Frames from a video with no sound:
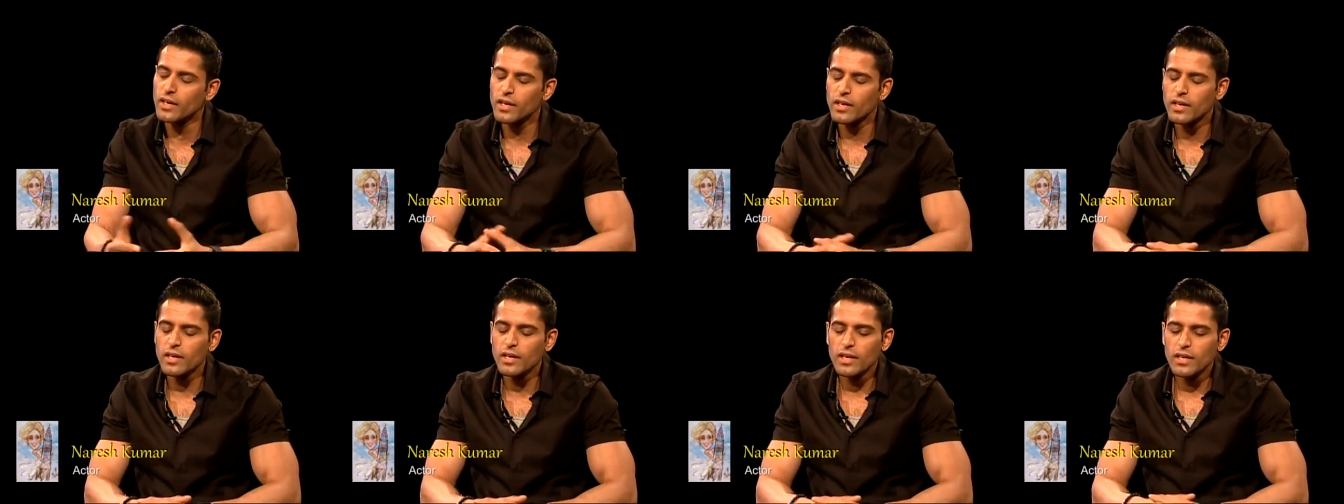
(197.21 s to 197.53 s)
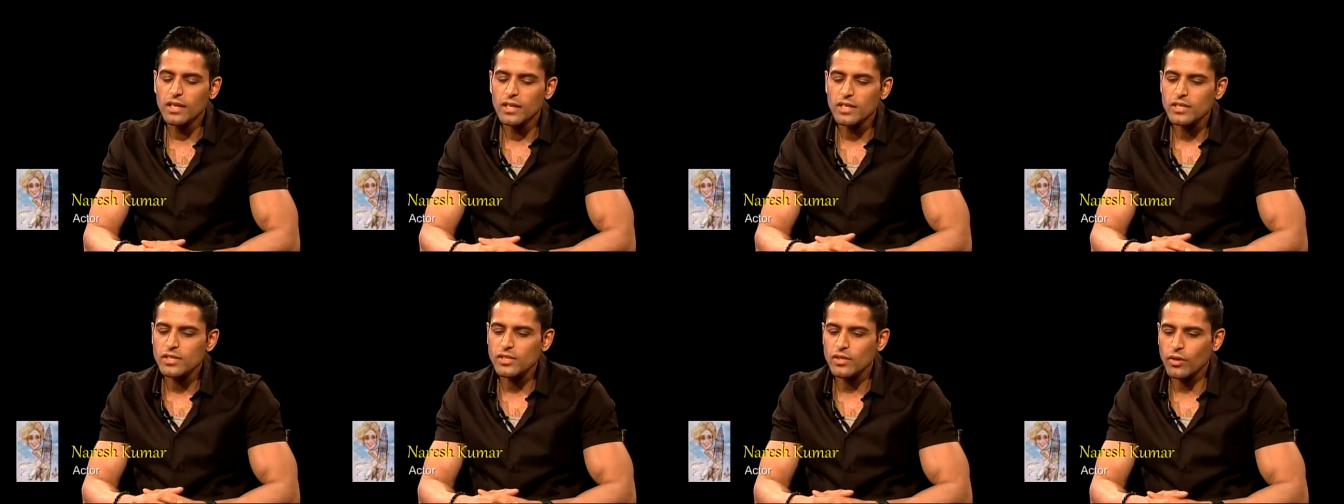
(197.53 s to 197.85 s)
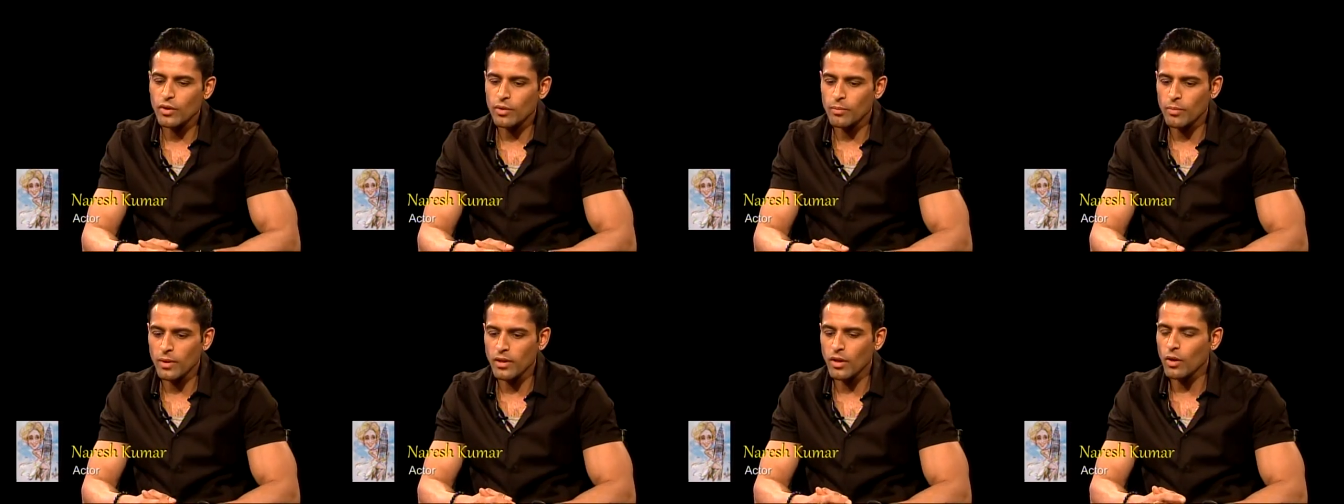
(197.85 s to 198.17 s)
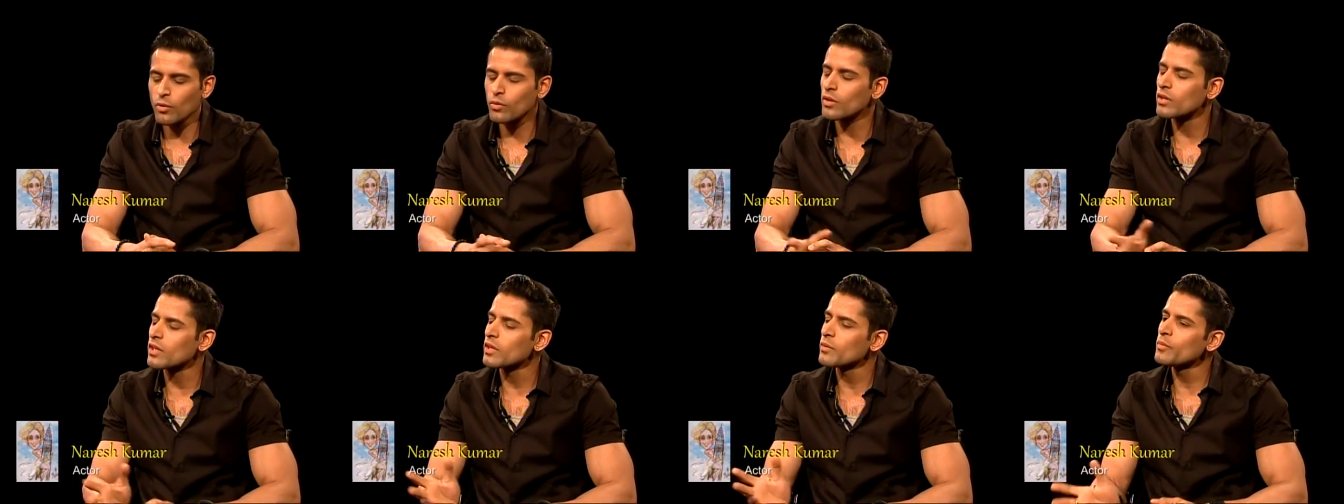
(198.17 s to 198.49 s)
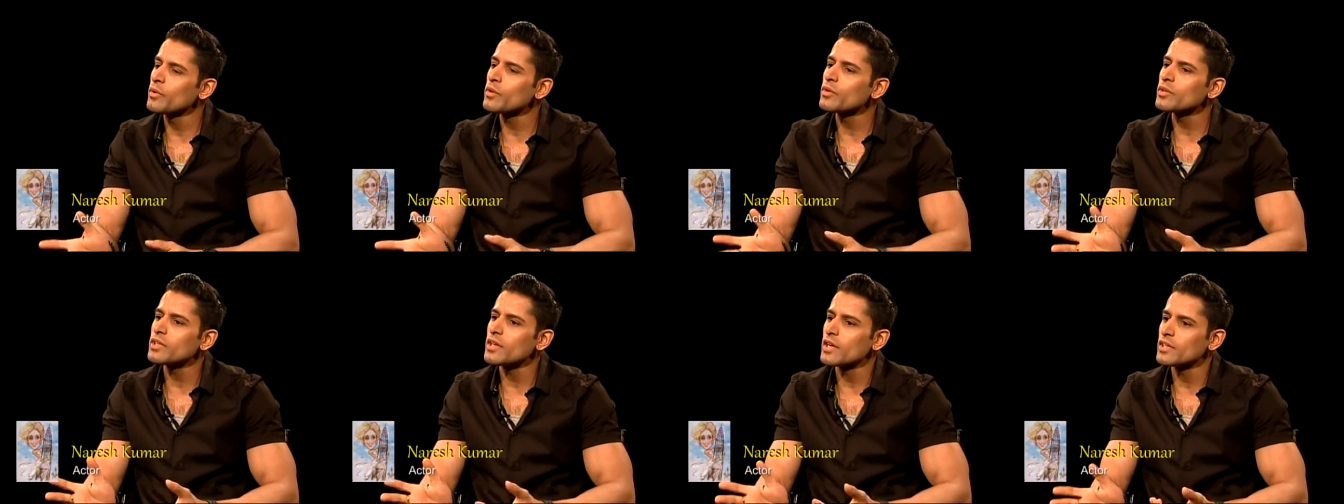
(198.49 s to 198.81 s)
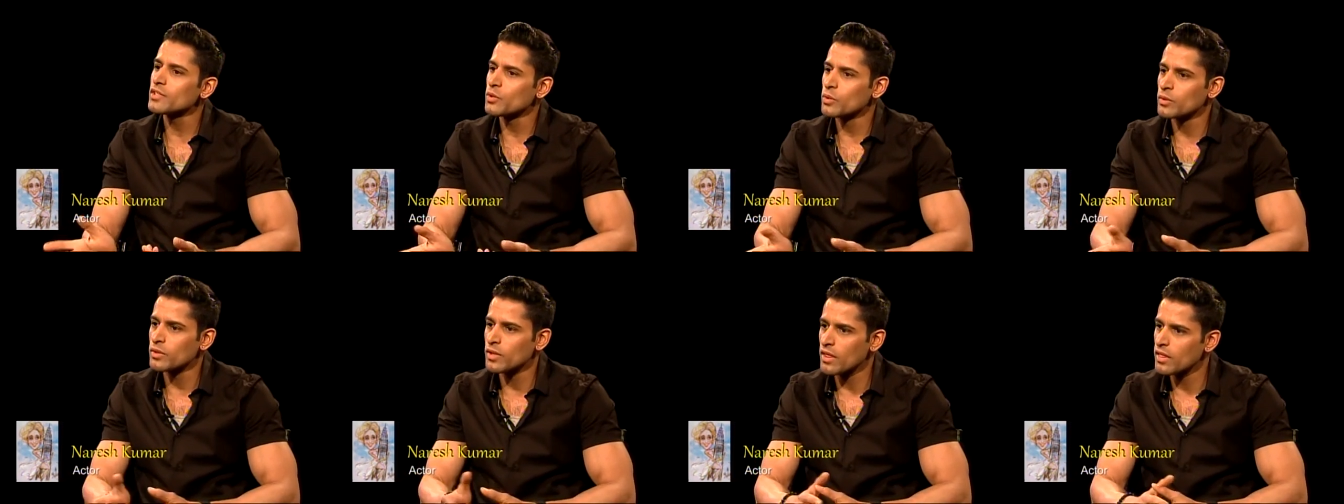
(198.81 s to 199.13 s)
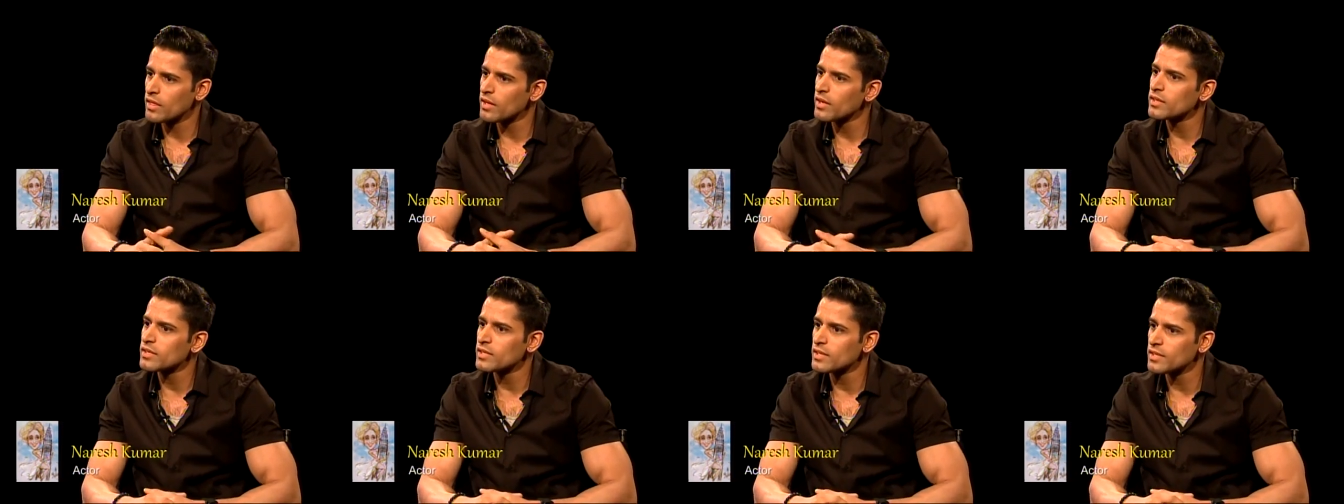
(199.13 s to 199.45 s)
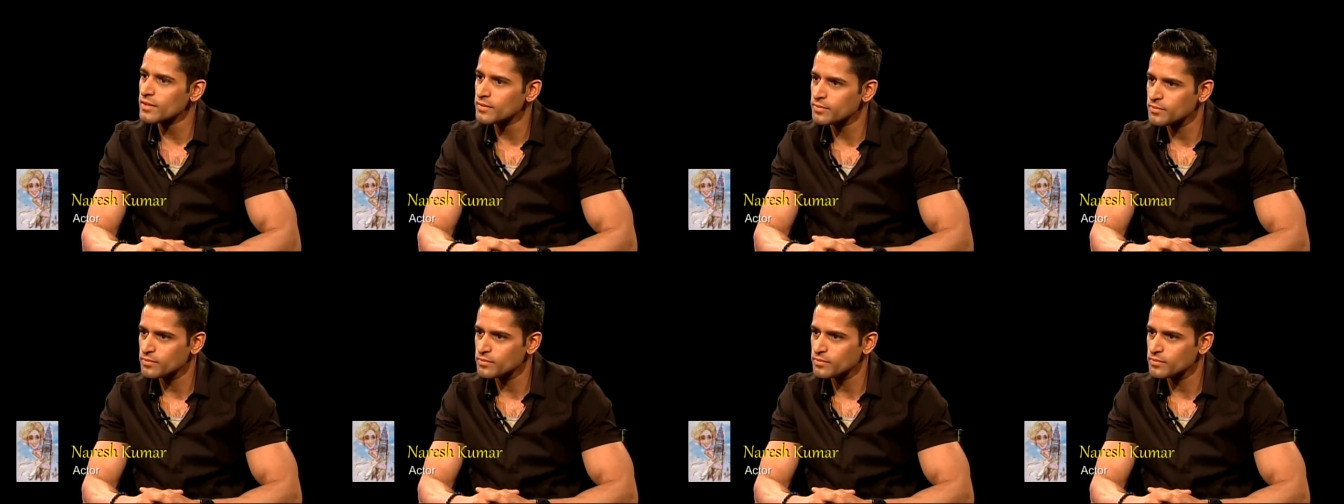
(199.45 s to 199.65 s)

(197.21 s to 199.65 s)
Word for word: Right. So in my local community, I joined the theatre.